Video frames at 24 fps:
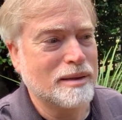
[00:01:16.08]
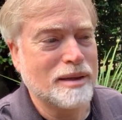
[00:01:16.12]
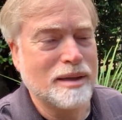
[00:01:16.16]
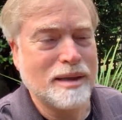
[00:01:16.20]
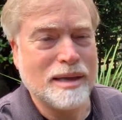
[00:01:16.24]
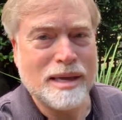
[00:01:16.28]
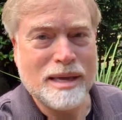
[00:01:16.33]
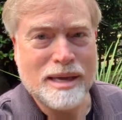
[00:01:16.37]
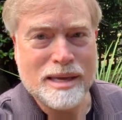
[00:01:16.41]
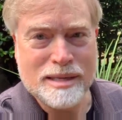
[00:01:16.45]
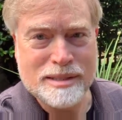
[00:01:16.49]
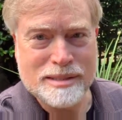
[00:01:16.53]

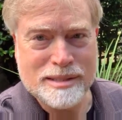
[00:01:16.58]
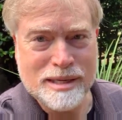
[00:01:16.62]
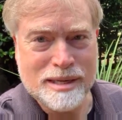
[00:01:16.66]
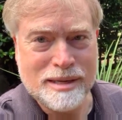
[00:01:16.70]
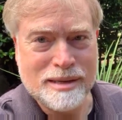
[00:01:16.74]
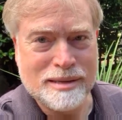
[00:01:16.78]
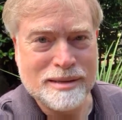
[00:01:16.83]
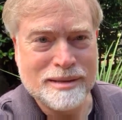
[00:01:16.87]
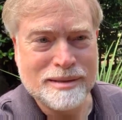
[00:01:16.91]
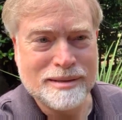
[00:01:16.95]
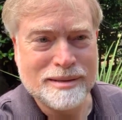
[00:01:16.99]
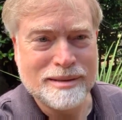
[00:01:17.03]

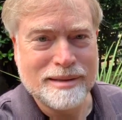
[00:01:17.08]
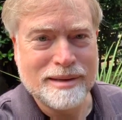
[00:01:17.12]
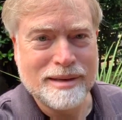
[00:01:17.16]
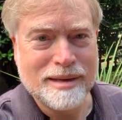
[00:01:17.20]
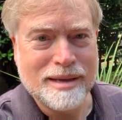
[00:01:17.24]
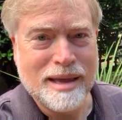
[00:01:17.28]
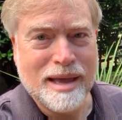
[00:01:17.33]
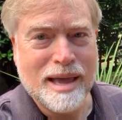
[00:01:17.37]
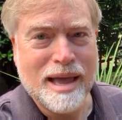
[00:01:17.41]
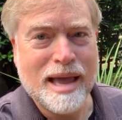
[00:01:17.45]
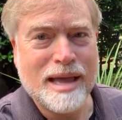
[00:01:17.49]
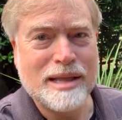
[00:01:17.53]
easy
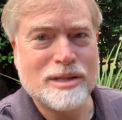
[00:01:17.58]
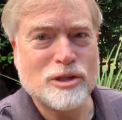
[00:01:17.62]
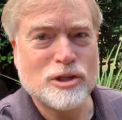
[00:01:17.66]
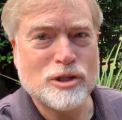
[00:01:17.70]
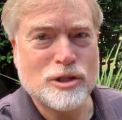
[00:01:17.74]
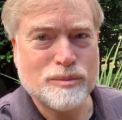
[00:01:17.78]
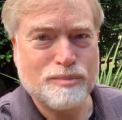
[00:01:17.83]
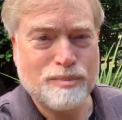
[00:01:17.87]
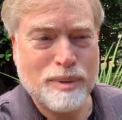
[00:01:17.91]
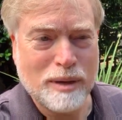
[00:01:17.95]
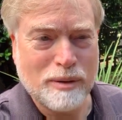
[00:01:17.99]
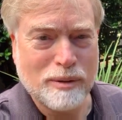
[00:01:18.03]
and
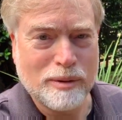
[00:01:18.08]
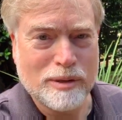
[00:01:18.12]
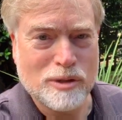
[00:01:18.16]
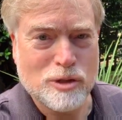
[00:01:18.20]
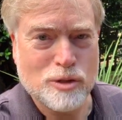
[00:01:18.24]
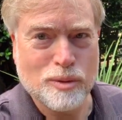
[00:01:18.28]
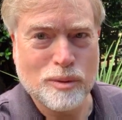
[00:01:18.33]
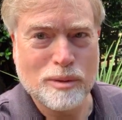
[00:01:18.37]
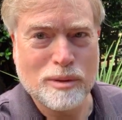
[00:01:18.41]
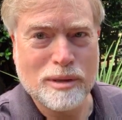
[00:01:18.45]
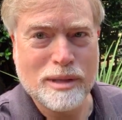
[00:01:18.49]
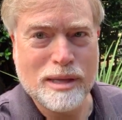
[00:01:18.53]

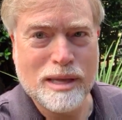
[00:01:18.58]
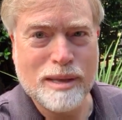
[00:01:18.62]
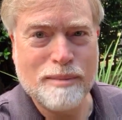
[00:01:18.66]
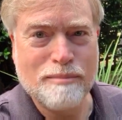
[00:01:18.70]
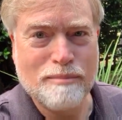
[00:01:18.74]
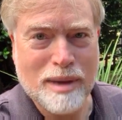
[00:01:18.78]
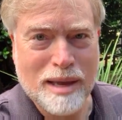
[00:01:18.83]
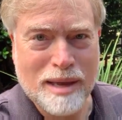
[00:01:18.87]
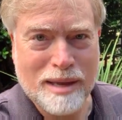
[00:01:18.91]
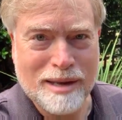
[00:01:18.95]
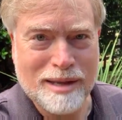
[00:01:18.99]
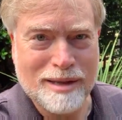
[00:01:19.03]
spiritually
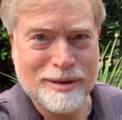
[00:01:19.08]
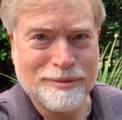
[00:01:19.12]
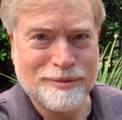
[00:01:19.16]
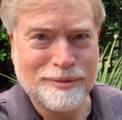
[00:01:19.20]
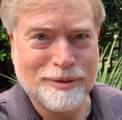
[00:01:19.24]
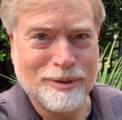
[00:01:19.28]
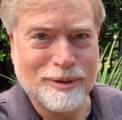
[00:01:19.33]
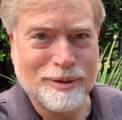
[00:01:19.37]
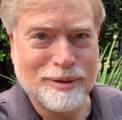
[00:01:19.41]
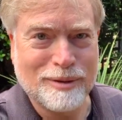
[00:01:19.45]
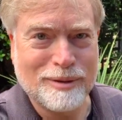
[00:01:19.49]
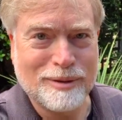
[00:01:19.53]

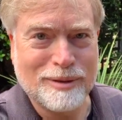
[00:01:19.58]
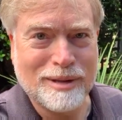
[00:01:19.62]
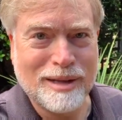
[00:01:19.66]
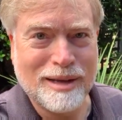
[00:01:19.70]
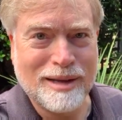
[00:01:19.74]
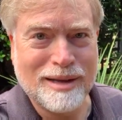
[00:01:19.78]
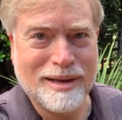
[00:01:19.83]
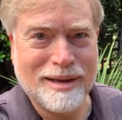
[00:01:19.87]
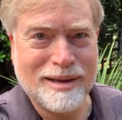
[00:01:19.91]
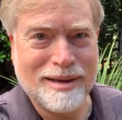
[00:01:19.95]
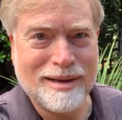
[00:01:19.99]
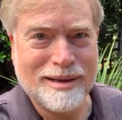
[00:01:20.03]
meaningful
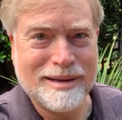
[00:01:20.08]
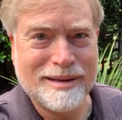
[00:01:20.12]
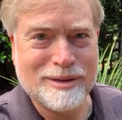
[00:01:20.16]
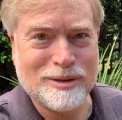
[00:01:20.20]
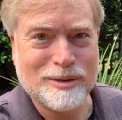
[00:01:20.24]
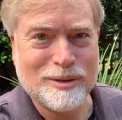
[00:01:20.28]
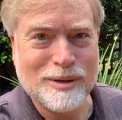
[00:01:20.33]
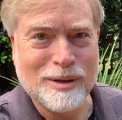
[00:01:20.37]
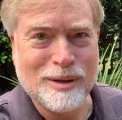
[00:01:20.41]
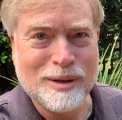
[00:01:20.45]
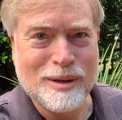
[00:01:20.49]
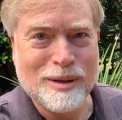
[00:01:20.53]
uh,
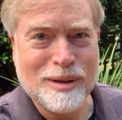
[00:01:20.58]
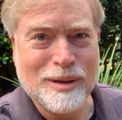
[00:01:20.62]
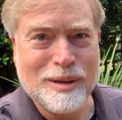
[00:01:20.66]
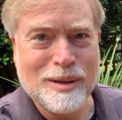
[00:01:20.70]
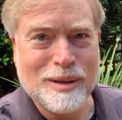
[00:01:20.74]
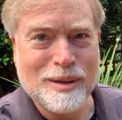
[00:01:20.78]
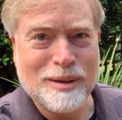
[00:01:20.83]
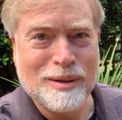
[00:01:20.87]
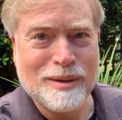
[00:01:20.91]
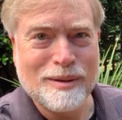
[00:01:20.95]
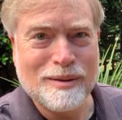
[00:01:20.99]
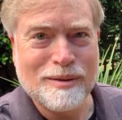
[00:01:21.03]

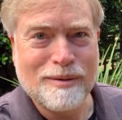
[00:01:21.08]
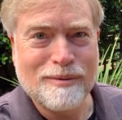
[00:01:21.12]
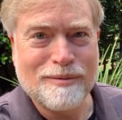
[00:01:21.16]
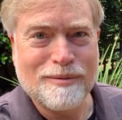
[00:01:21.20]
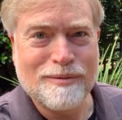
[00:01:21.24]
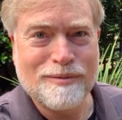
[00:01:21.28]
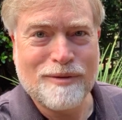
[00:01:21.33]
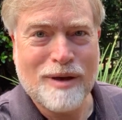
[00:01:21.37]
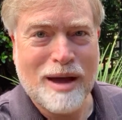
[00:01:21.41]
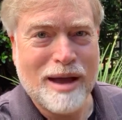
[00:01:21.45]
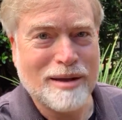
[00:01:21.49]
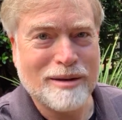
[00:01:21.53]

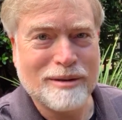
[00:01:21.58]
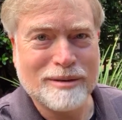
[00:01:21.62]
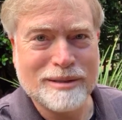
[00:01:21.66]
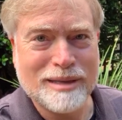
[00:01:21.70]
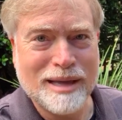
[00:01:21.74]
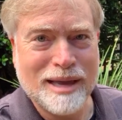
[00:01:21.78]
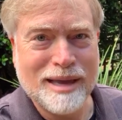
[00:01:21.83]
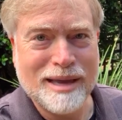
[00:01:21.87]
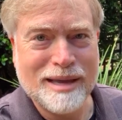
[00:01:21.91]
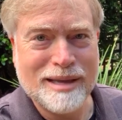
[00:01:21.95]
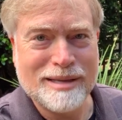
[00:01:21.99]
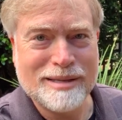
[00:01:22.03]
final
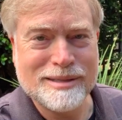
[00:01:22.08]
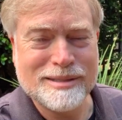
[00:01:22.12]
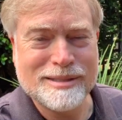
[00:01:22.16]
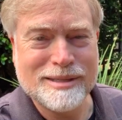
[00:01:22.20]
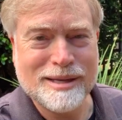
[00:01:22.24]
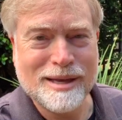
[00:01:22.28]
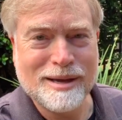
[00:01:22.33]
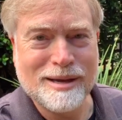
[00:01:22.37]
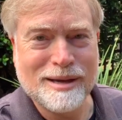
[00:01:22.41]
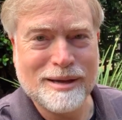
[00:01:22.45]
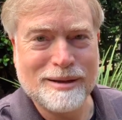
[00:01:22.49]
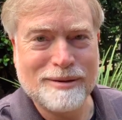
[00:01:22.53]
days
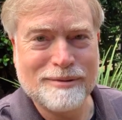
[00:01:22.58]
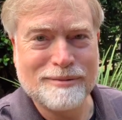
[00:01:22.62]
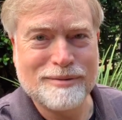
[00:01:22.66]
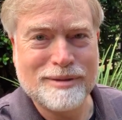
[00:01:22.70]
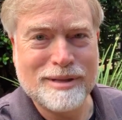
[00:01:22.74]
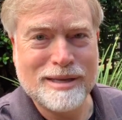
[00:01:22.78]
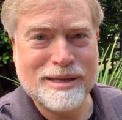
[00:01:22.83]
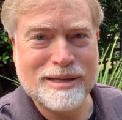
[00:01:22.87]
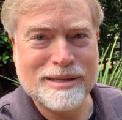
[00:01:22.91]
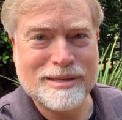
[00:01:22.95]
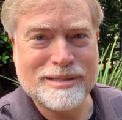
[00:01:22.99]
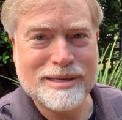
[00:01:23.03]
of
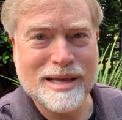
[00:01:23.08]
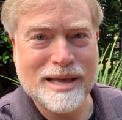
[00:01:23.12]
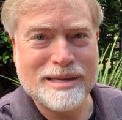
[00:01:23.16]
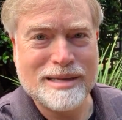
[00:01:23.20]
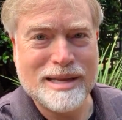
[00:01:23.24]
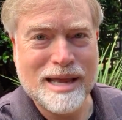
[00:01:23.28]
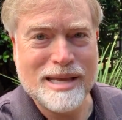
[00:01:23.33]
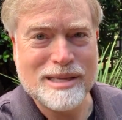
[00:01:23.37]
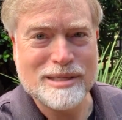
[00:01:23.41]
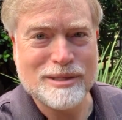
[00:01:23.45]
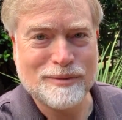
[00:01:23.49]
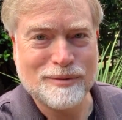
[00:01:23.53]
these
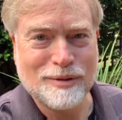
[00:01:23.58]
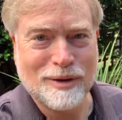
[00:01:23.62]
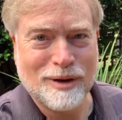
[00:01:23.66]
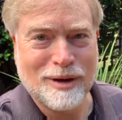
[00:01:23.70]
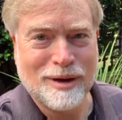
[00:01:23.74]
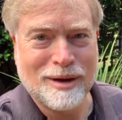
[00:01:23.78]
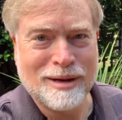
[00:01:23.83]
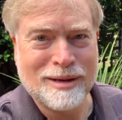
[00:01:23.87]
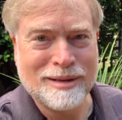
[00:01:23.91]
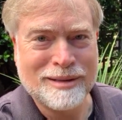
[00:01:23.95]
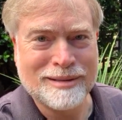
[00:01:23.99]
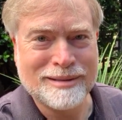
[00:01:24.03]
days of
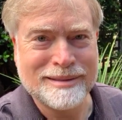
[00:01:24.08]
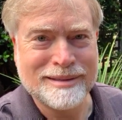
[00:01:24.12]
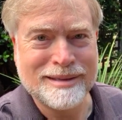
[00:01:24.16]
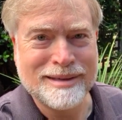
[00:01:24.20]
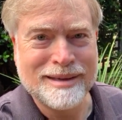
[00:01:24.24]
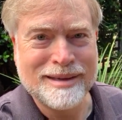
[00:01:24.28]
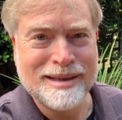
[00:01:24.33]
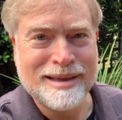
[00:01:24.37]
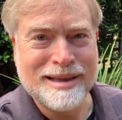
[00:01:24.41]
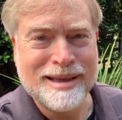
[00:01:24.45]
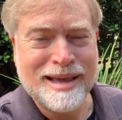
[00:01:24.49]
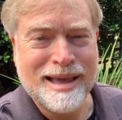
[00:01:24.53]
awe.
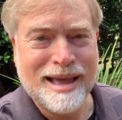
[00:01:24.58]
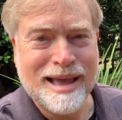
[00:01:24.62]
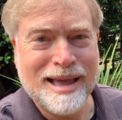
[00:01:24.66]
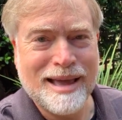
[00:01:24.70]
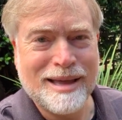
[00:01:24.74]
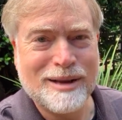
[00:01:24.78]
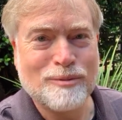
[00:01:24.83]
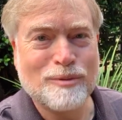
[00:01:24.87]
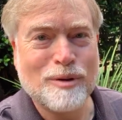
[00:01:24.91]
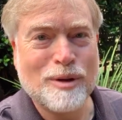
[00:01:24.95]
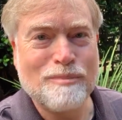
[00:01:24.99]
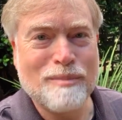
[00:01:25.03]

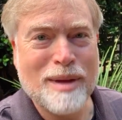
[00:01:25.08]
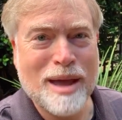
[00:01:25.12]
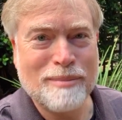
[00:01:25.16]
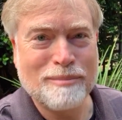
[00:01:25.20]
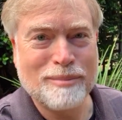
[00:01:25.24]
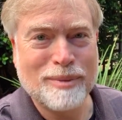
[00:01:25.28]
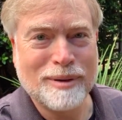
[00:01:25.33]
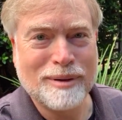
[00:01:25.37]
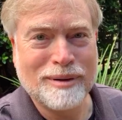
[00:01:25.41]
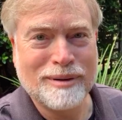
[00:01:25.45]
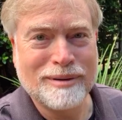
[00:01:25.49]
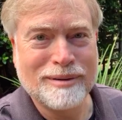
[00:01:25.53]
And
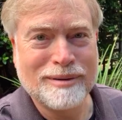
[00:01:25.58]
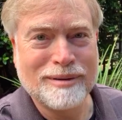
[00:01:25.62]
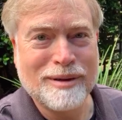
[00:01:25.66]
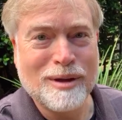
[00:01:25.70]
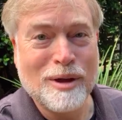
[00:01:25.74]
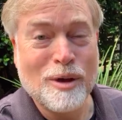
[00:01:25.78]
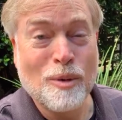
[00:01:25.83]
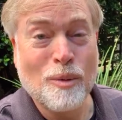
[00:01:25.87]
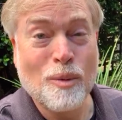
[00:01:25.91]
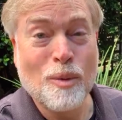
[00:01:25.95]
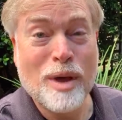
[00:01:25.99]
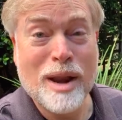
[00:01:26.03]
remember,
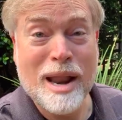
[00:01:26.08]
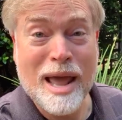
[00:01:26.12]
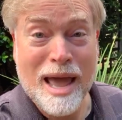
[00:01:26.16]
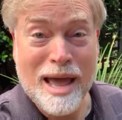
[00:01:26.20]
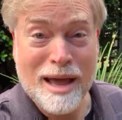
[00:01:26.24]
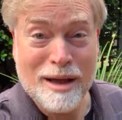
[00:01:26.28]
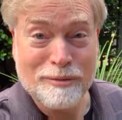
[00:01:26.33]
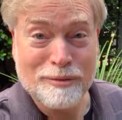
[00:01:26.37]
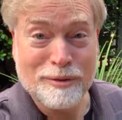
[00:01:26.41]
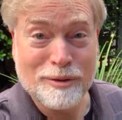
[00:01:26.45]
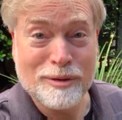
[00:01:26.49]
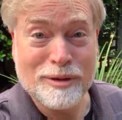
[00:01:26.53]

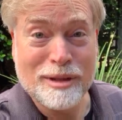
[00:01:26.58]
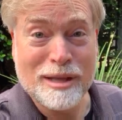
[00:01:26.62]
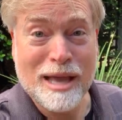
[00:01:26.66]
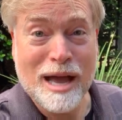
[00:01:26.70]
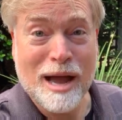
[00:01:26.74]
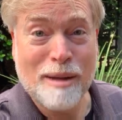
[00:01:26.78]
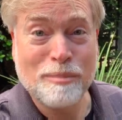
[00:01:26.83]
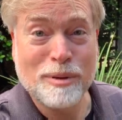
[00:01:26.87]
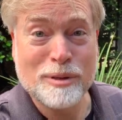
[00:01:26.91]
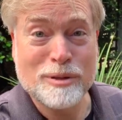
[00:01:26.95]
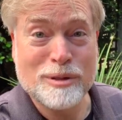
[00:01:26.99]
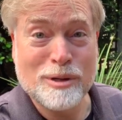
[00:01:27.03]
whenever the
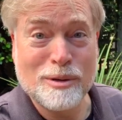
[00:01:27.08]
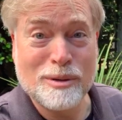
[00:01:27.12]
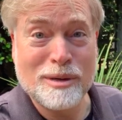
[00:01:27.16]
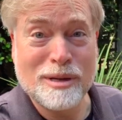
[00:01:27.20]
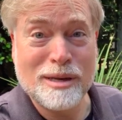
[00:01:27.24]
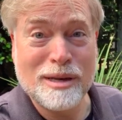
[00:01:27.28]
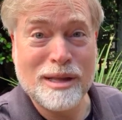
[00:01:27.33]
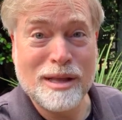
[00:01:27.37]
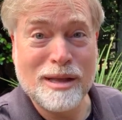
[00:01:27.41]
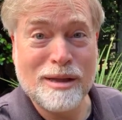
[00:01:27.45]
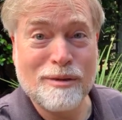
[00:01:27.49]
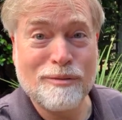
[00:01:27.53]

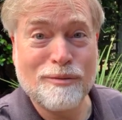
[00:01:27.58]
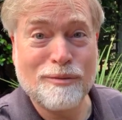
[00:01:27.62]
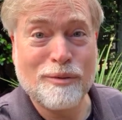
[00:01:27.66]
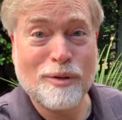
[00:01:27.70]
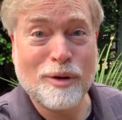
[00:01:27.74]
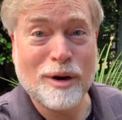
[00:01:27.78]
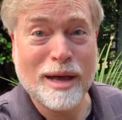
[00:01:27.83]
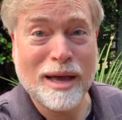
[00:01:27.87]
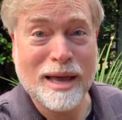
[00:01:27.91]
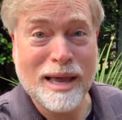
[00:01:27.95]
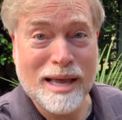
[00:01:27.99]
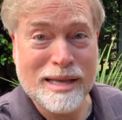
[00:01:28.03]
opportunity for
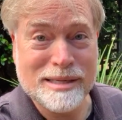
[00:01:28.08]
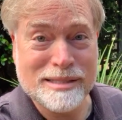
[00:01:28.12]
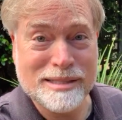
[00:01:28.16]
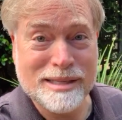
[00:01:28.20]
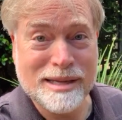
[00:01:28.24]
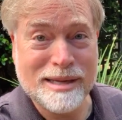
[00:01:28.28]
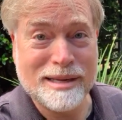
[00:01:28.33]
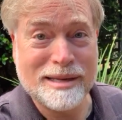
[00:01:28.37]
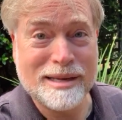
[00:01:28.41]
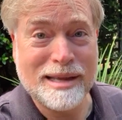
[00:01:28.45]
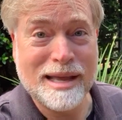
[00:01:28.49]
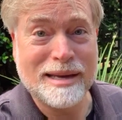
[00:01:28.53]

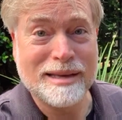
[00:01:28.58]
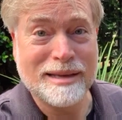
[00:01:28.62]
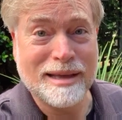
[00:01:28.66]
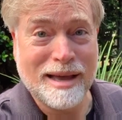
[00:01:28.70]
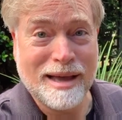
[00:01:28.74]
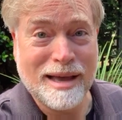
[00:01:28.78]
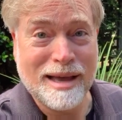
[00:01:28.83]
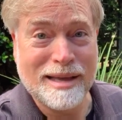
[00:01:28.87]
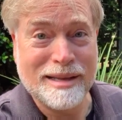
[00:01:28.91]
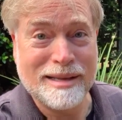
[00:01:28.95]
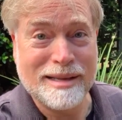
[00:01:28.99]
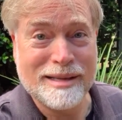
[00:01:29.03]
chesed and
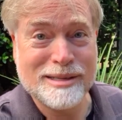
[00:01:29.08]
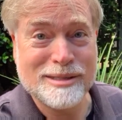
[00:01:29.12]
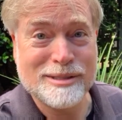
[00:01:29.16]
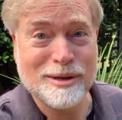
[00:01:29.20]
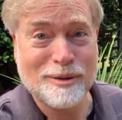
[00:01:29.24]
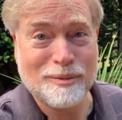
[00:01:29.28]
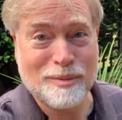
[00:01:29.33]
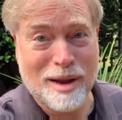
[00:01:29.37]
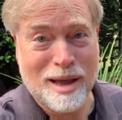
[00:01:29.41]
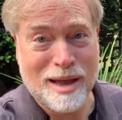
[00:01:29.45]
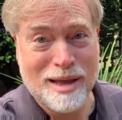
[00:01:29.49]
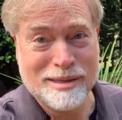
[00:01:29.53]
kindness
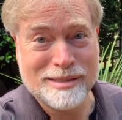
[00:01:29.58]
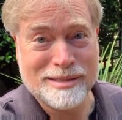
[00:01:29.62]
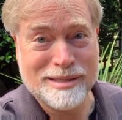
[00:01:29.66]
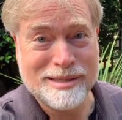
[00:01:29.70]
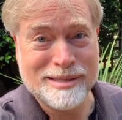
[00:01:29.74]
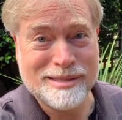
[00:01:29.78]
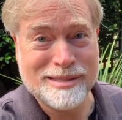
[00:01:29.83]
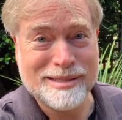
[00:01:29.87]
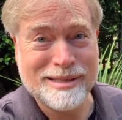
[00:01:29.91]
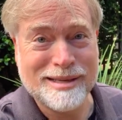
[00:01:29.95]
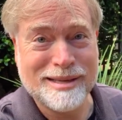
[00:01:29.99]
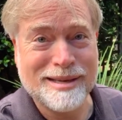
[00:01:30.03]

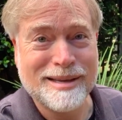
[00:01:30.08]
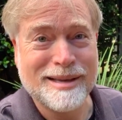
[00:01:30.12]
arises,